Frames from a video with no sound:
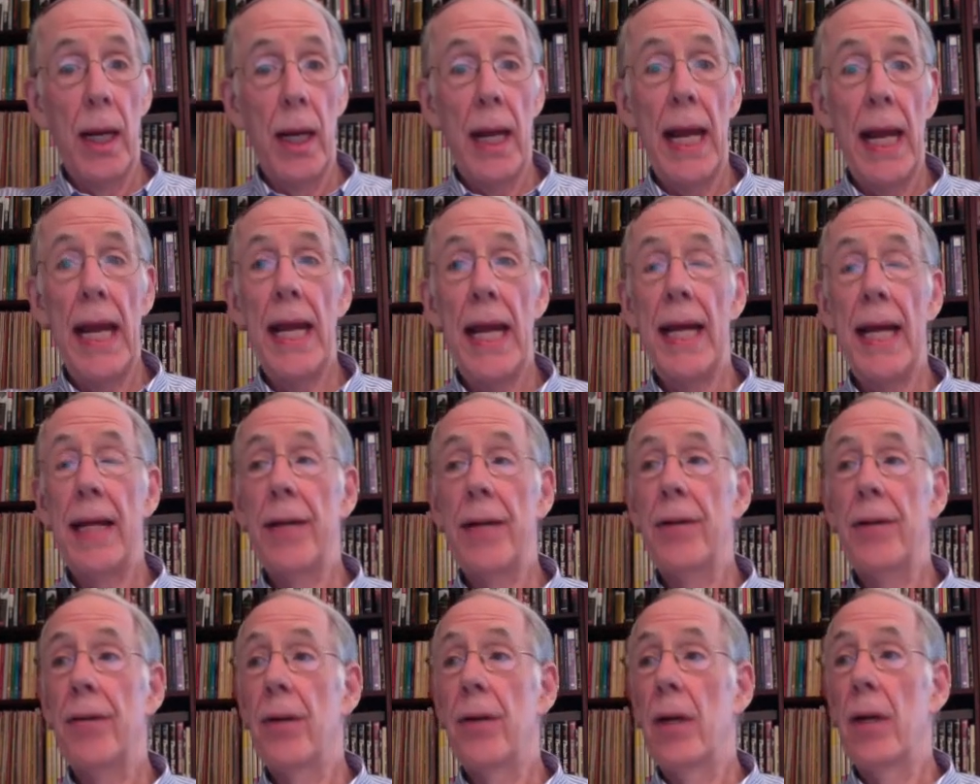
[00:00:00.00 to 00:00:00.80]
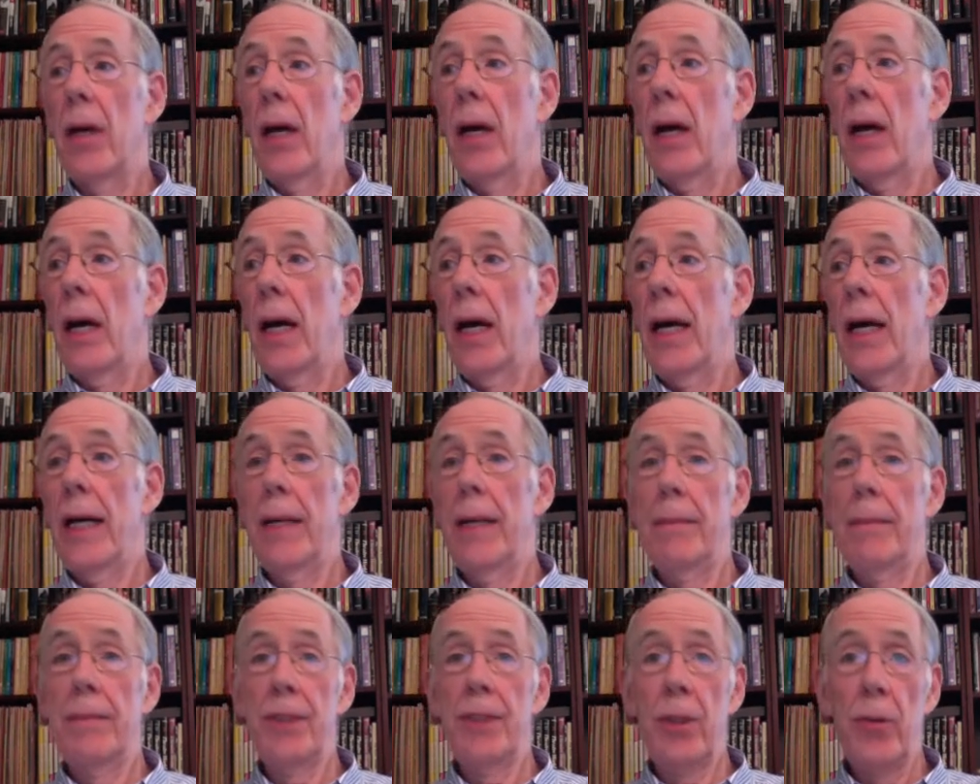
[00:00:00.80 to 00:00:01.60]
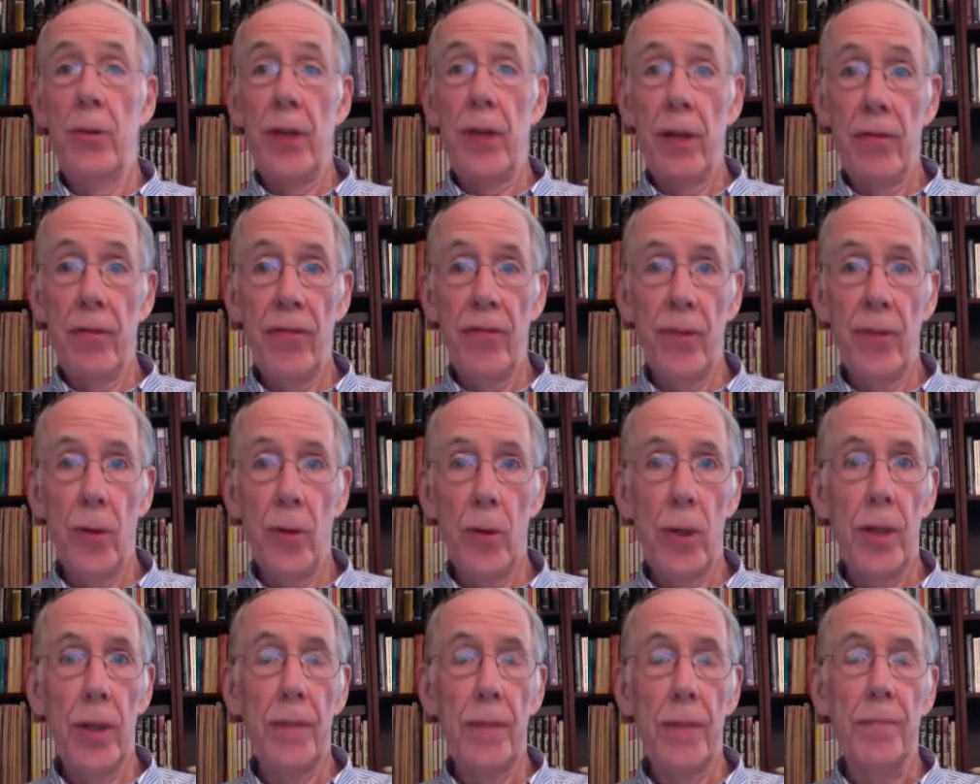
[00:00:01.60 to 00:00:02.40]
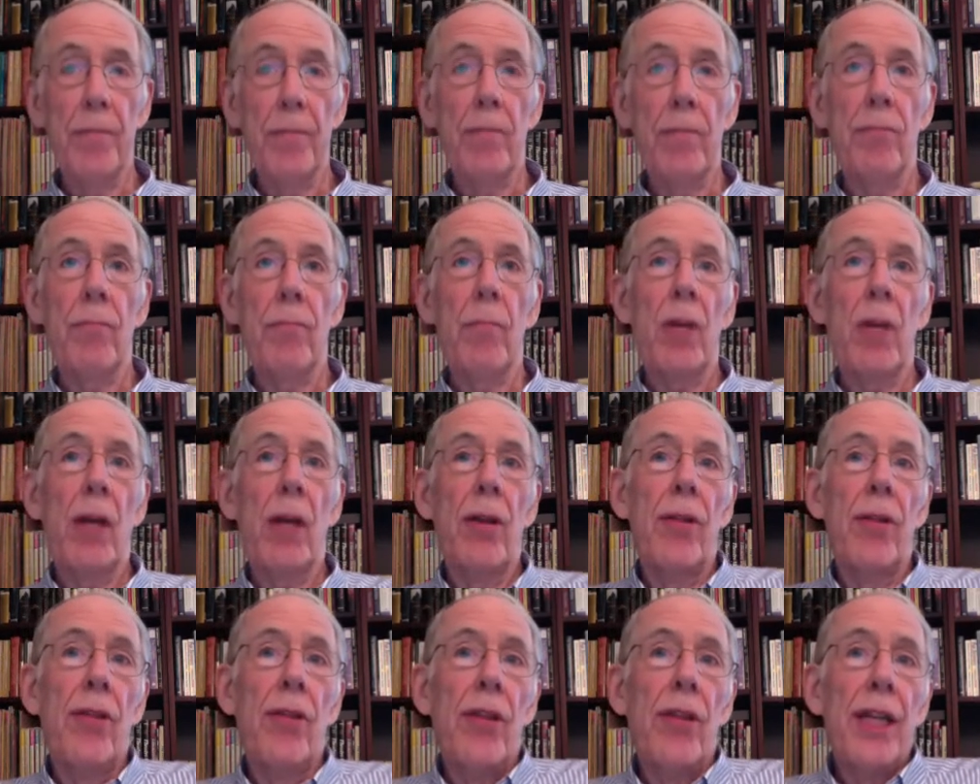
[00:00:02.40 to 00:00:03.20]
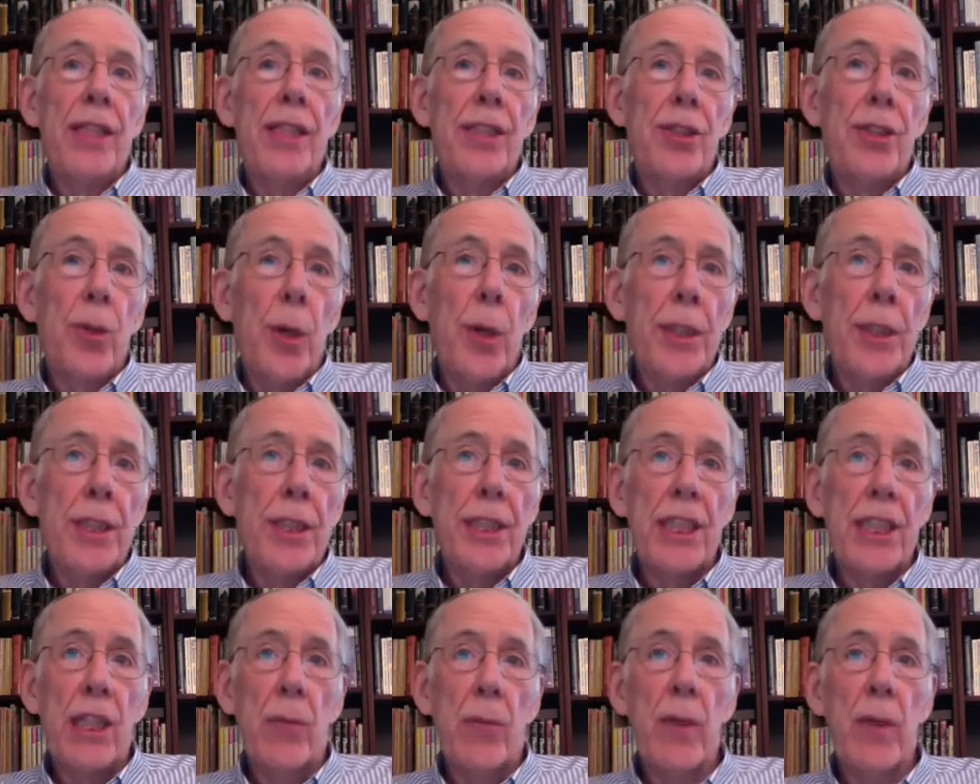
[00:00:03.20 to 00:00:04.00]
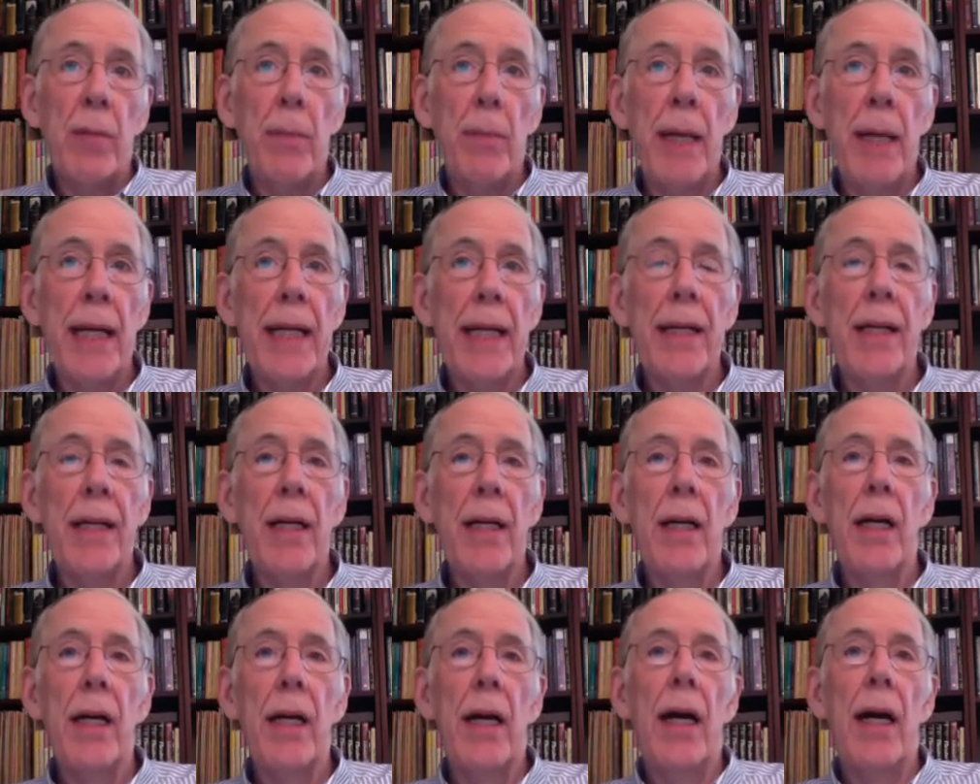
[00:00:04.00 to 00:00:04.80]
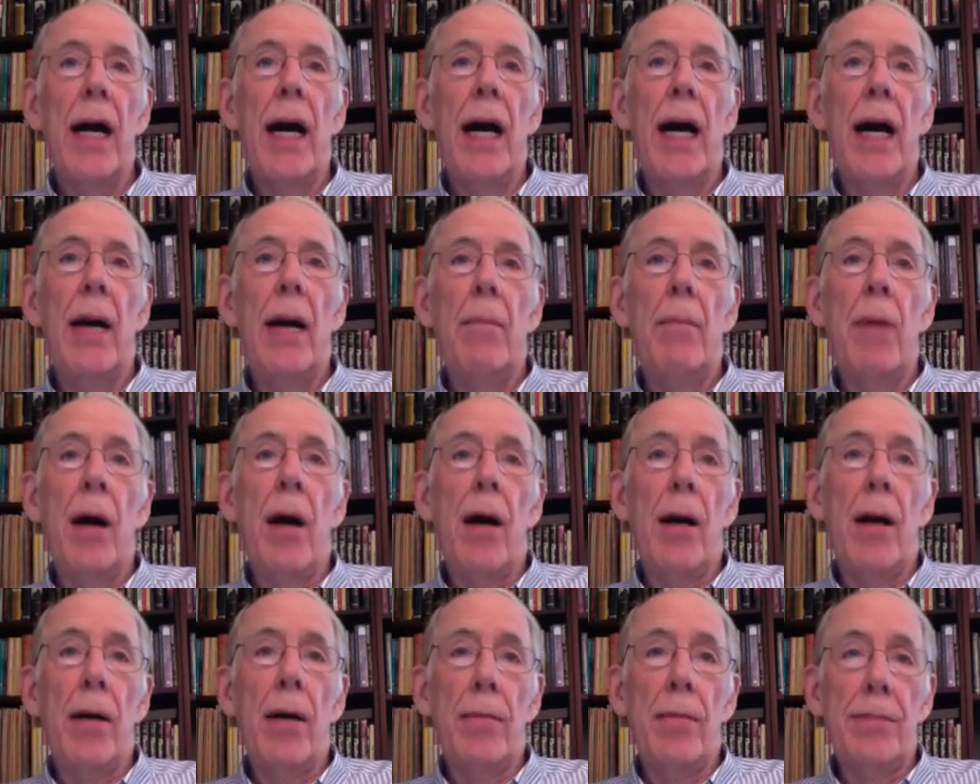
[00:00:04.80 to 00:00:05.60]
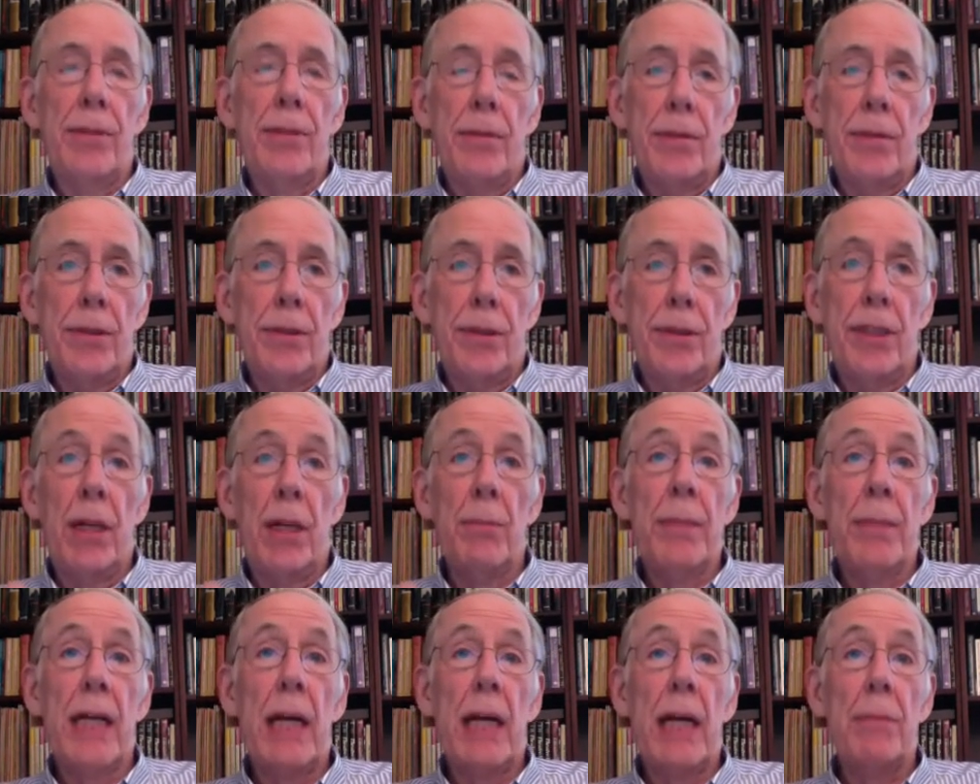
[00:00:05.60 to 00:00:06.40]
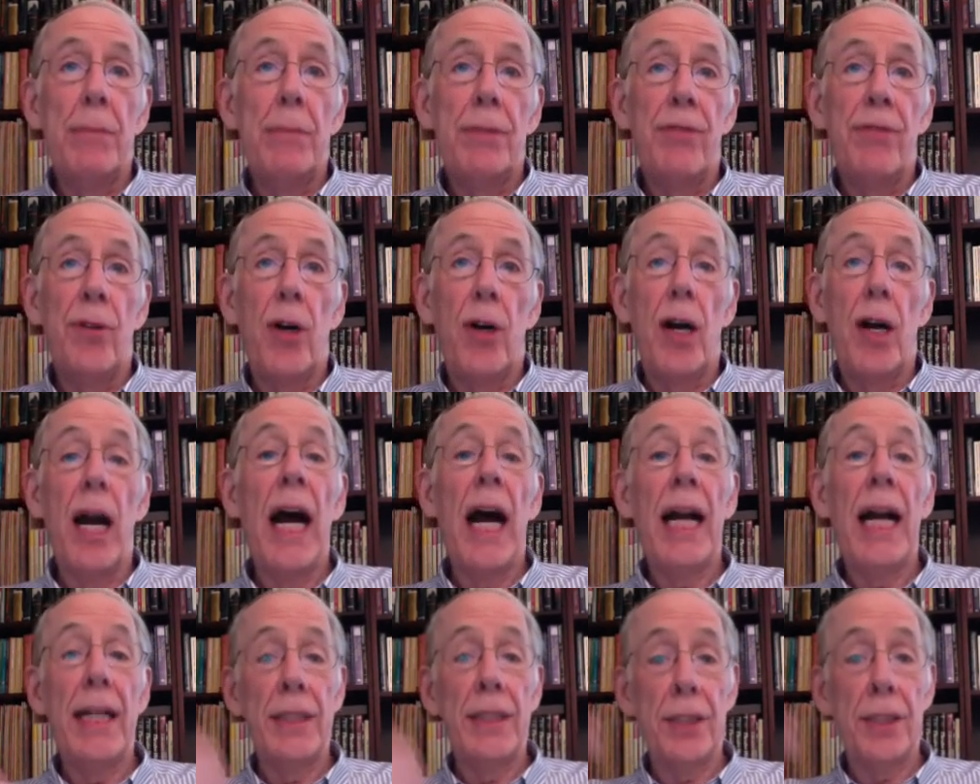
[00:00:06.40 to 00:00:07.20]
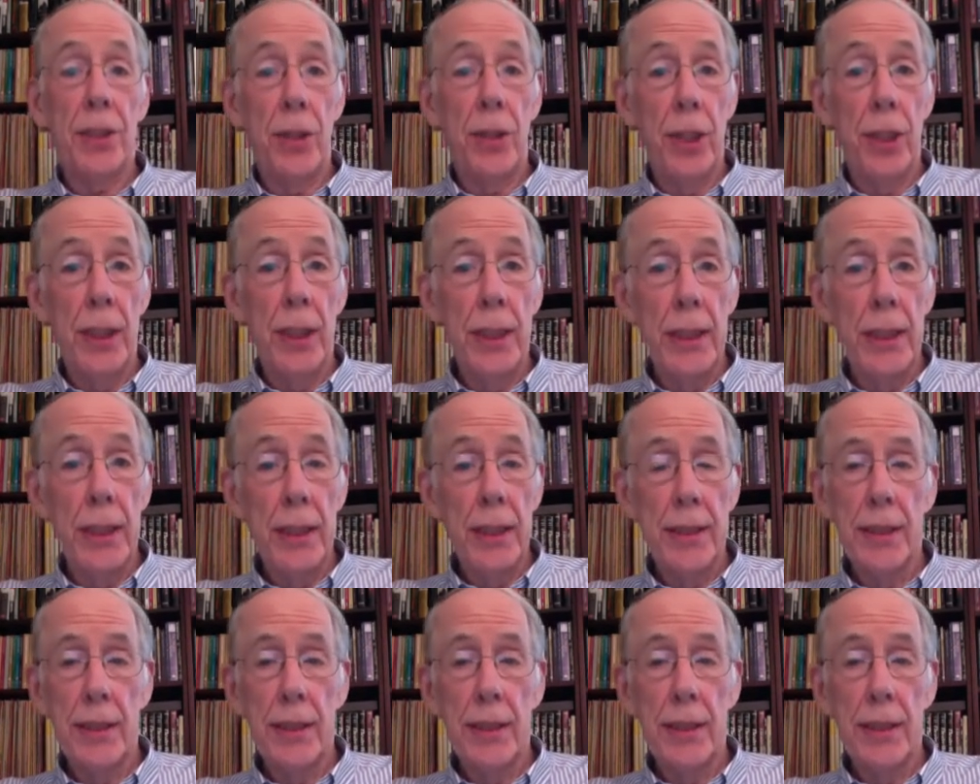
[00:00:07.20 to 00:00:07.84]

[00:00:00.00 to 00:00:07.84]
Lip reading: And so therefore, these choices that we make are sometimes for our highest good.